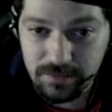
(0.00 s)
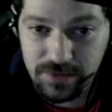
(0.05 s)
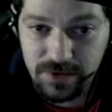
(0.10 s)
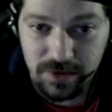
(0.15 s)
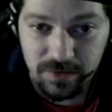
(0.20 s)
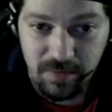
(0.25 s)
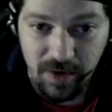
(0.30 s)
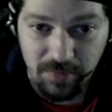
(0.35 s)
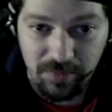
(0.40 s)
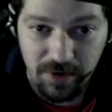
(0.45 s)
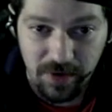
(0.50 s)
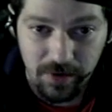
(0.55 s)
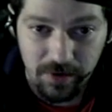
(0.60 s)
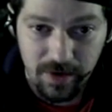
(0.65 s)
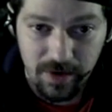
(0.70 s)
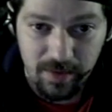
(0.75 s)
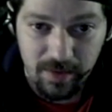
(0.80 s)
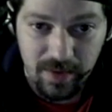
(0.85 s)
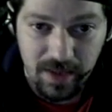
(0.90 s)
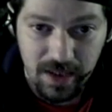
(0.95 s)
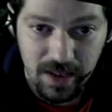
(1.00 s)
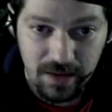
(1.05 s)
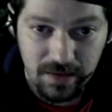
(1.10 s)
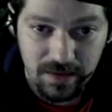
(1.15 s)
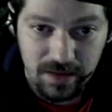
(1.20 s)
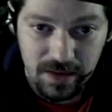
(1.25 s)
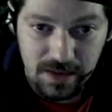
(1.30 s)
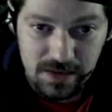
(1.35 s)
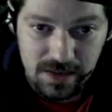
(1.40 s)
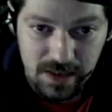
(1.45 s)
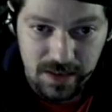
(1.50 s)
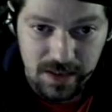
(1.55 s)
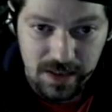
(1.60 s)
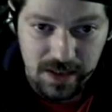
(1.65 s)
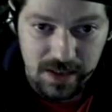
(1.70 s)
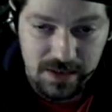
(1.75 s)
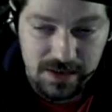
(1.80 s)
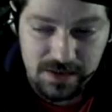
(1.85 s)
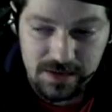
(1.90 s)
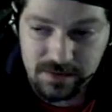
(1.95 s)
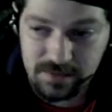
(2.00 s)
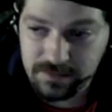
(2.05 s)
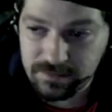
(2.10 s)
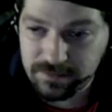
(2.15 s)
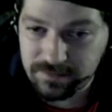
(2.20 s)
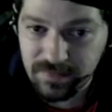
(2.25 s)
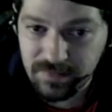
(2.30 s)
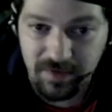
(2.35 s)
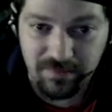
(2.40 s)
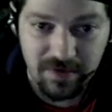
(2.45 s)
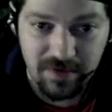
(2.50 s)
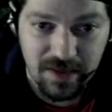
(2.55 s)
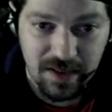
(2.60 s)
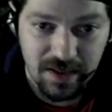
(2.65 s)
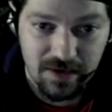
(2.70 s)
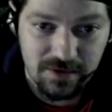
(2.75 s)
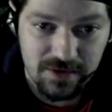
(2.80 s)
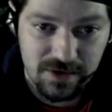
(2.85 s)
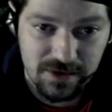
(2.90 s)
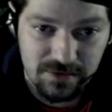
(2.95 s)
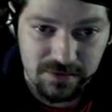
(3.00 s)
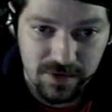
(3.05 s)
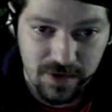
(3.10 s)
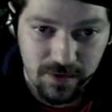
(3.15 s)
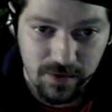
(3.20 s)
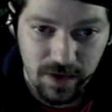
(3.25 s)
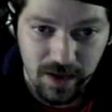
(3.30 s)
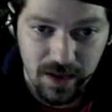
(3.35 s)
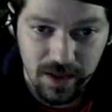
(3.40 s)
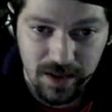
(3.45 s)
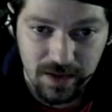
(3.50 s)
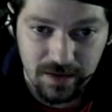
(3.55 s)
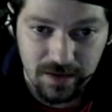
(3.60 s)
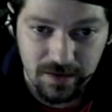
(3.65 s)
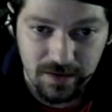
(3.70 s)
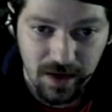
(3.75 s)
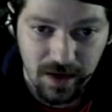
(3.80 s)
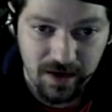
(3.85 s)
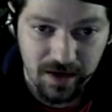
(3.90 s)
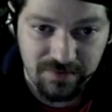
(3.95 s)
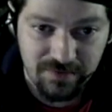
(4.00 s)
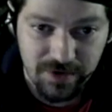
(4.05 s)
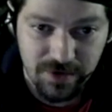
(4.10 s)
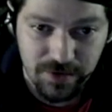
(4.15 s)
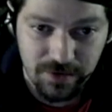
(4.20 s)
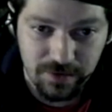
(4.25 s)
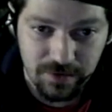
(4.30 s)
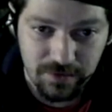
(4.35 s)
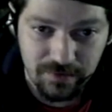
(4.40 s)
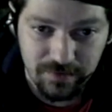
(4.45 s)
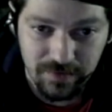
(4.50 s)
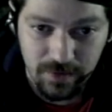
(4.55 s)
and things like this and everything else that's required and that I have to do for work and things,